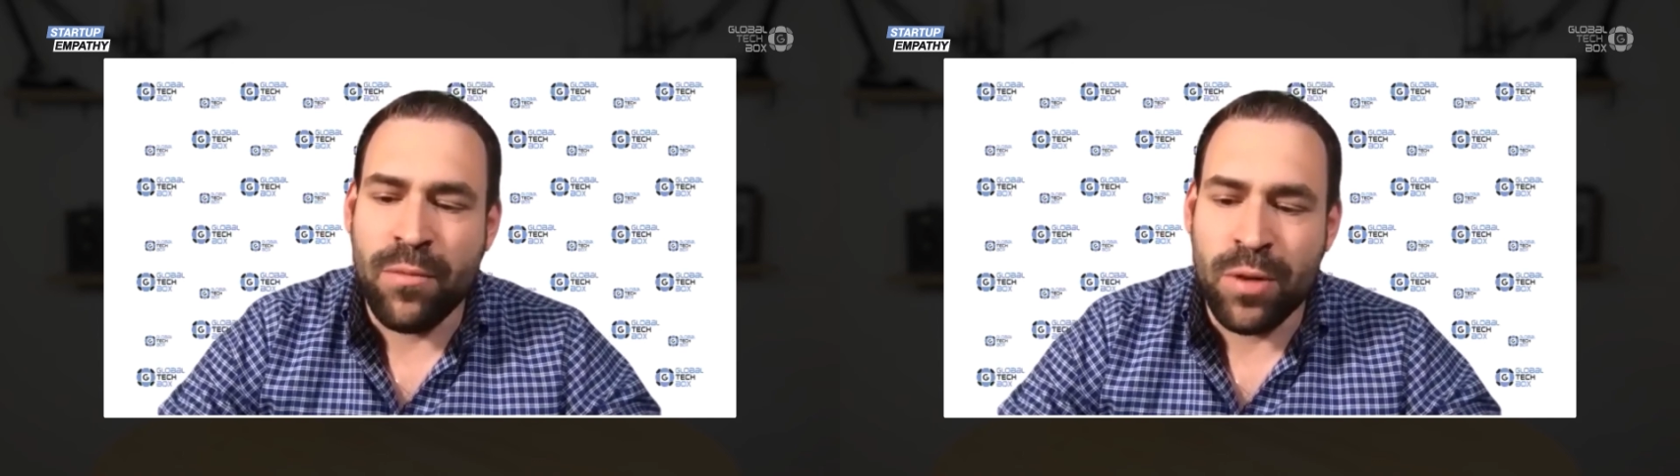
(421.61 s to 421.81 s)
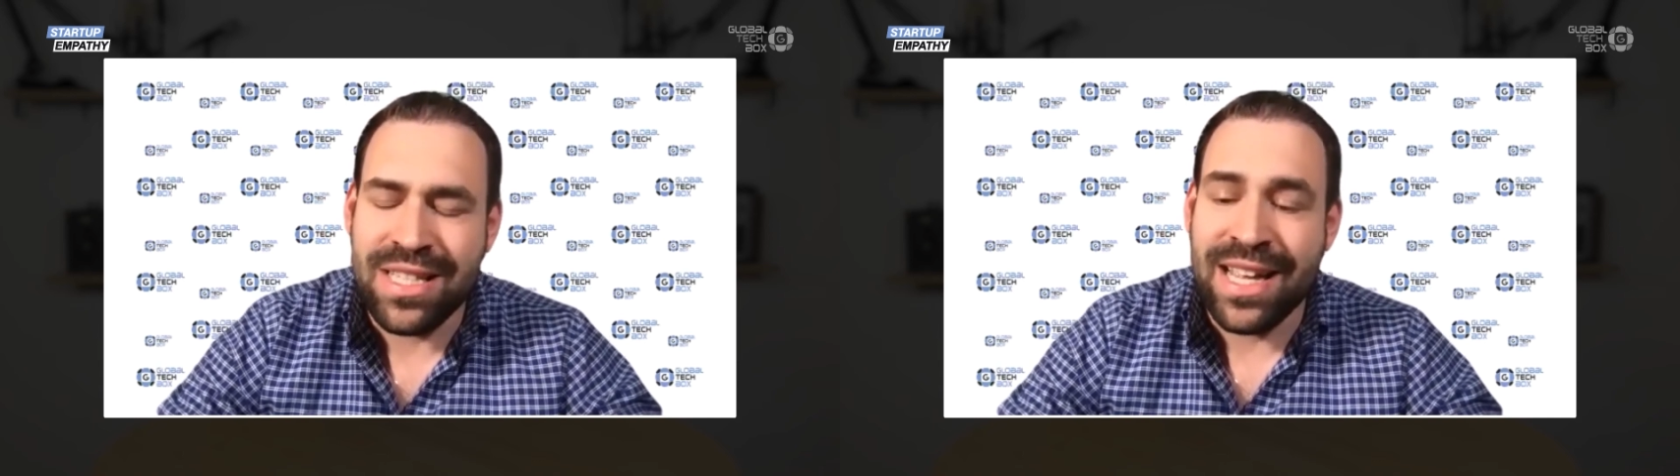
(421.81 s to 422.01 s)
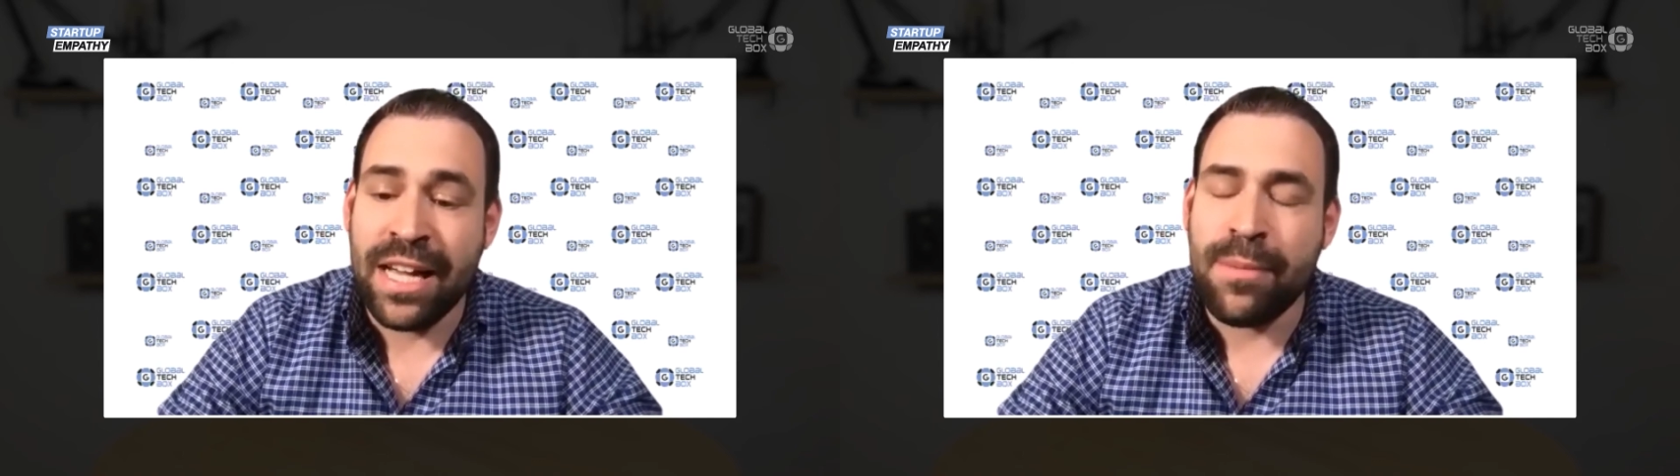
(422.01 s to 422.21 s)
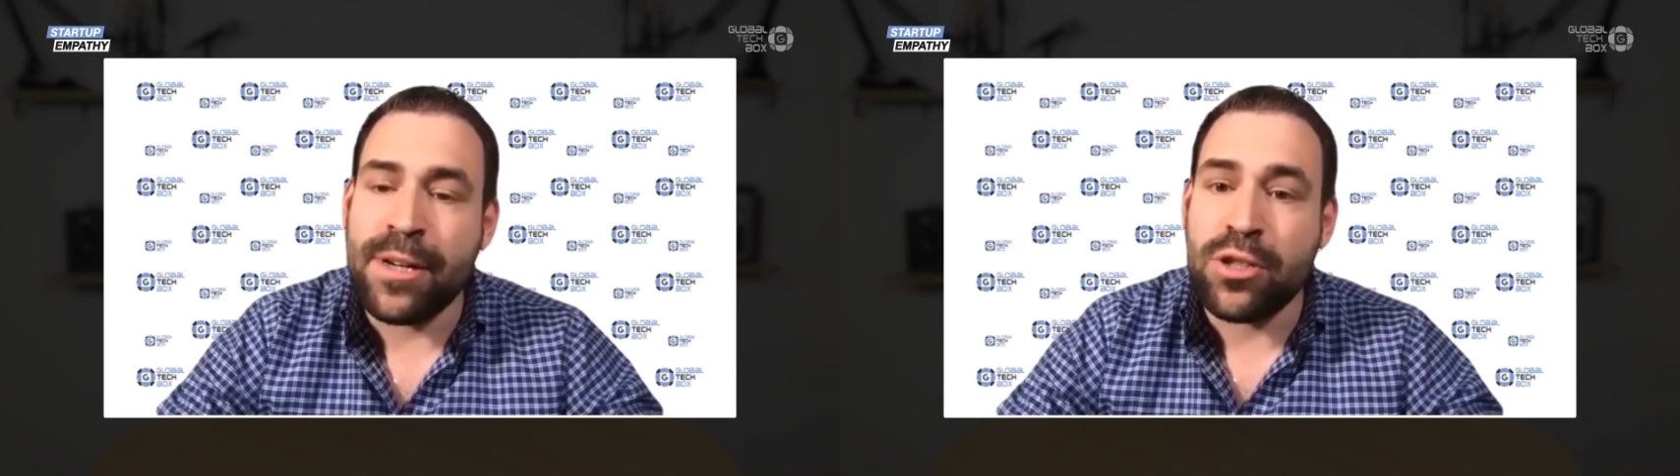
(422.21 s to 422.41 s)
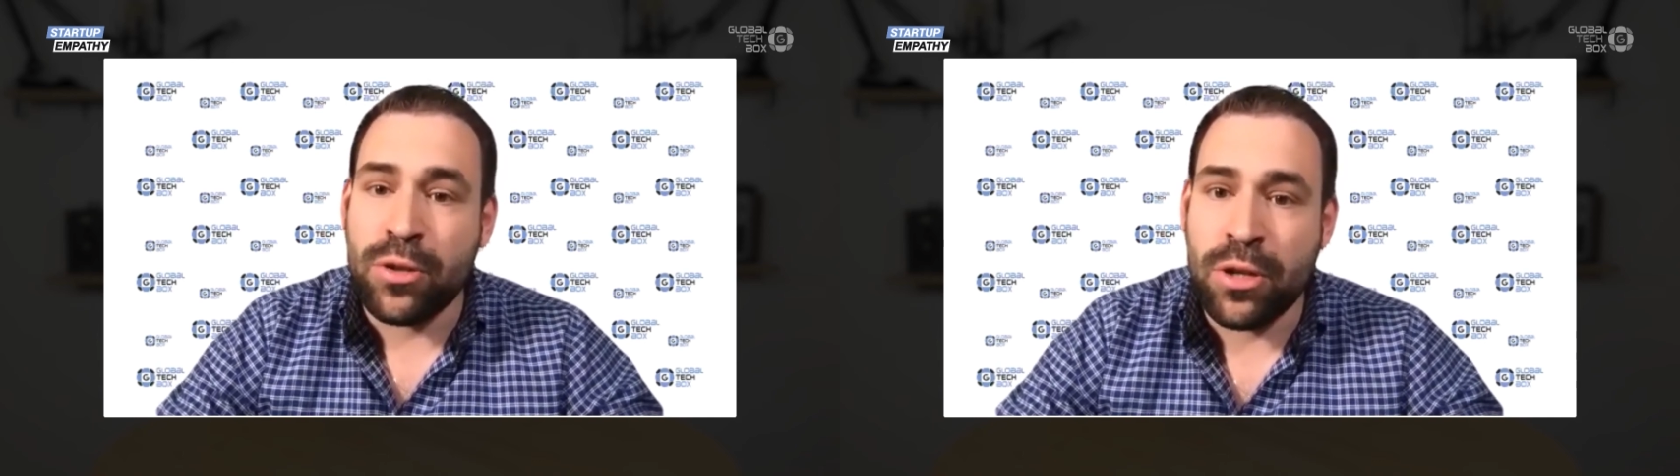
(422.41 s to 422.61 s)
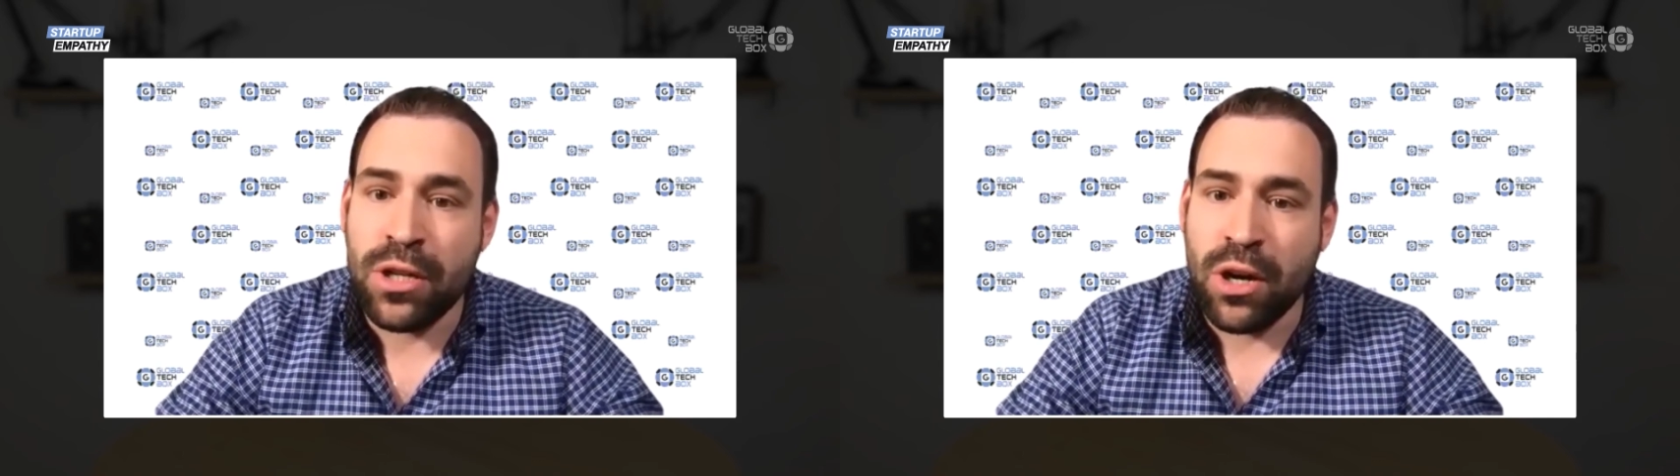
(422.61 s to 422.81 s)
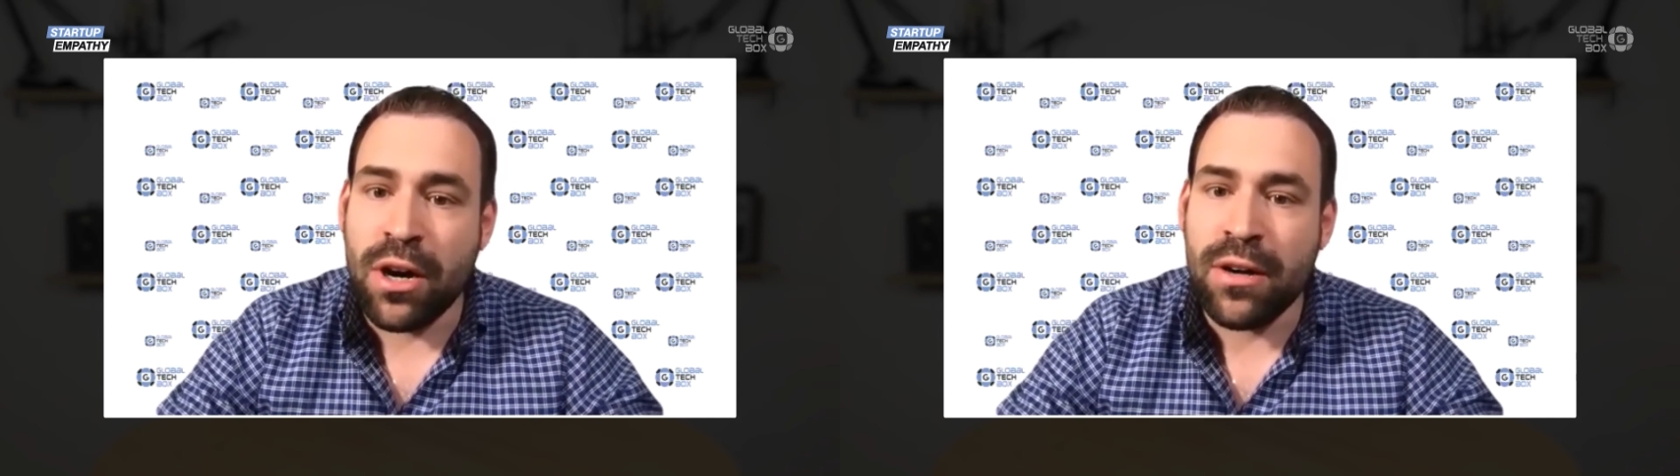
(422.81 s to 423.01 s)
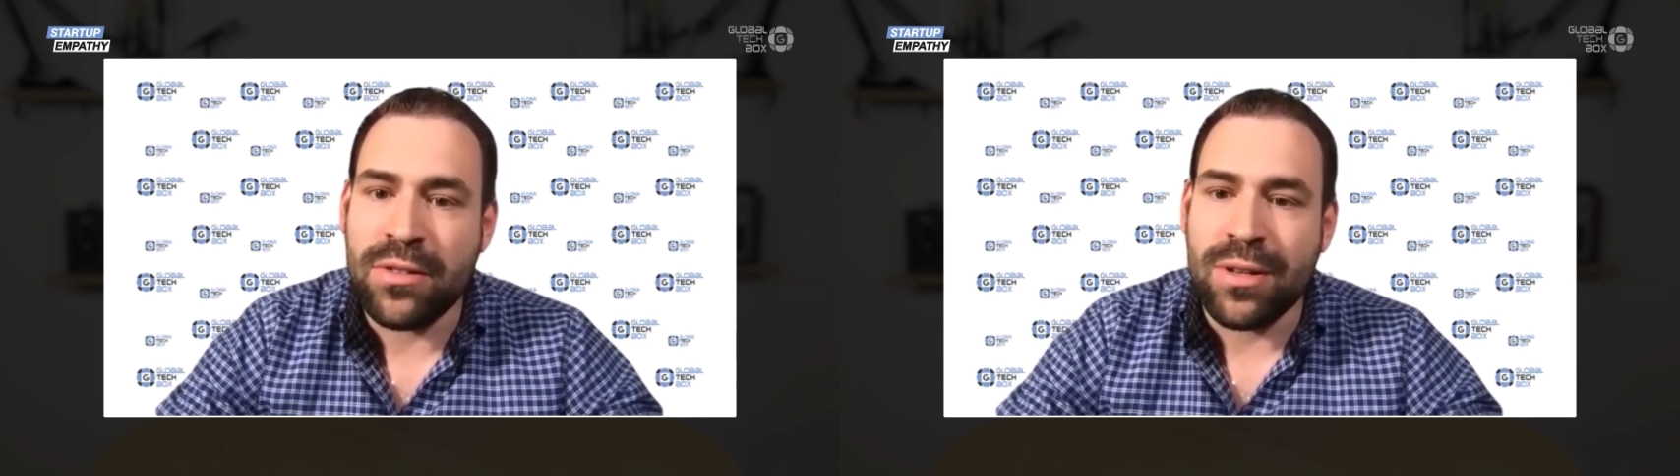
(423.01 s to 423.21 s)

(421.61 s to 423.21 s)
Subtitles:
was laid much early on.